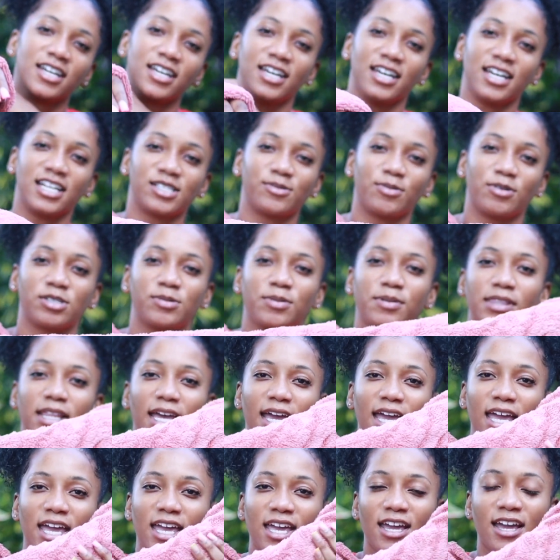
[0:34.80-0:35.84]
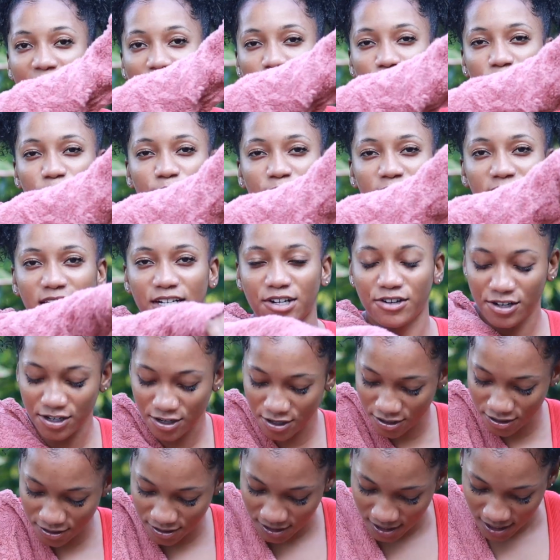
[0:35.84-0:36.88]
it's supposed to be like towel
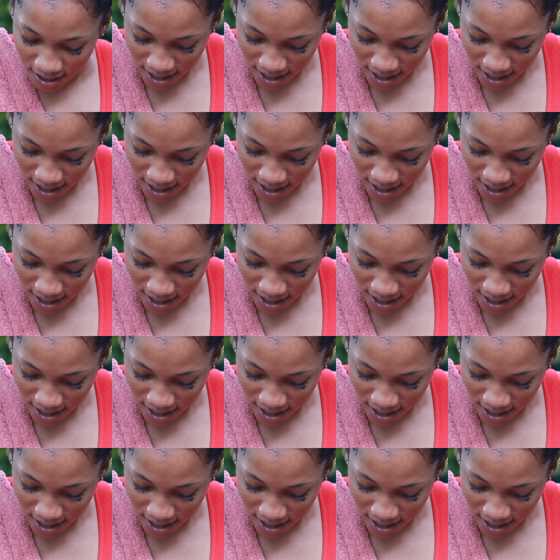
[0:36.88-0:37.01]
material.